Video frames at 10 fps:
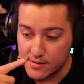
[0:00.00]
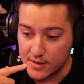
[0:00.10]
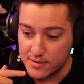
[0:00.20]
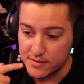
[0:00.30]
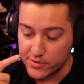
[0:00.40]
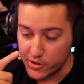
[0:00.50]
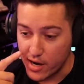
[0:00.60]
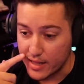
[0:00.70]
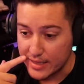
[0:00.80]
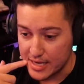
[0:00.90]
like when you're
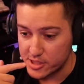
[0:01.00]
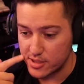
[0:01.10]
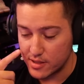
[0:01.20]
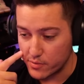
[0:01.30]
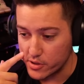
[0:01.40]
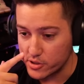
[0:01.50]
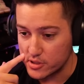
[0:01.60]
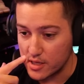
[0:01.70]
not engaging, like while you're just